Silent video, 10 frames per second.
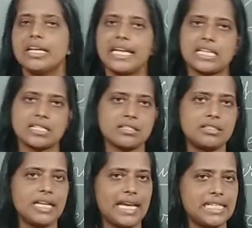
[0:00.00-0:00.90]

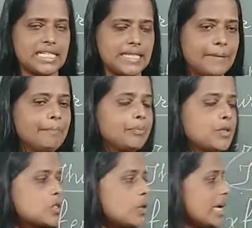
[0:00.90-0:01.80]
externality.
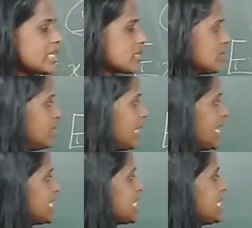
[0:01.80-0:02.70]
So
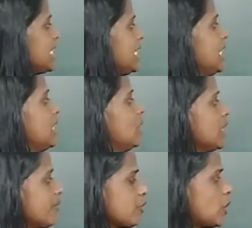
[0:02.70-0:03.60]
externality,
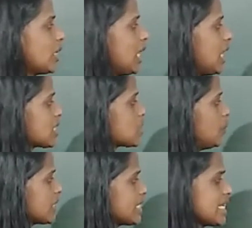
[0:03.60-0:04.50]
if you are asked
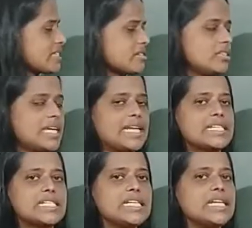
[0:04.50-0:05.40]
what is
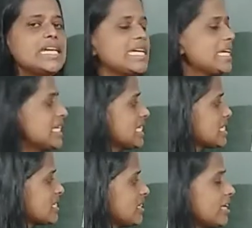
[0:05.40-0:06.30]
externality, it
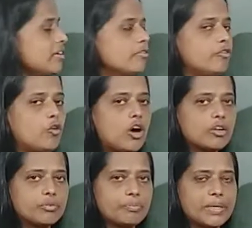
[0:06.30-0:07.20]
is the
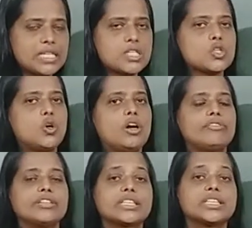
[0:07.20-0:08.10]
involvement
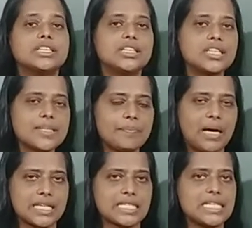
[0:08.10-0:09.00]
of a third
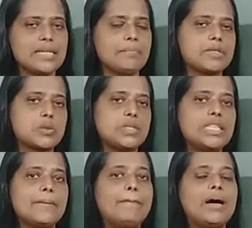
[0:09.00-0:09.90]
party
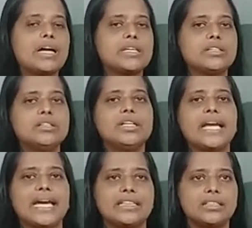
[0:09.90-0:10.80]
between the
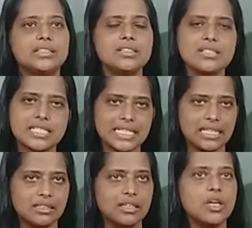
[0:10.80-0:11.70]
buyer and the
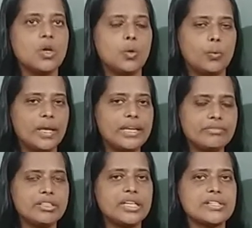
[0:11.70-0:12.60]
seller.
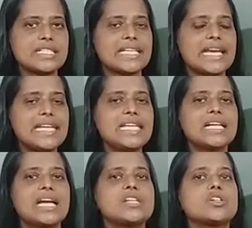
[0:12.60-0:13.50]
Whenever there is any
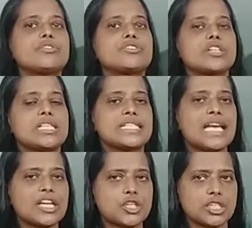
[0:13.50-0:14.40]
kind of
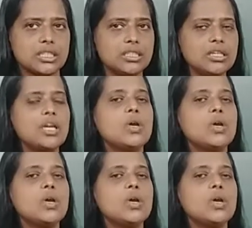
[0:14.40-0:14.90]
transaction,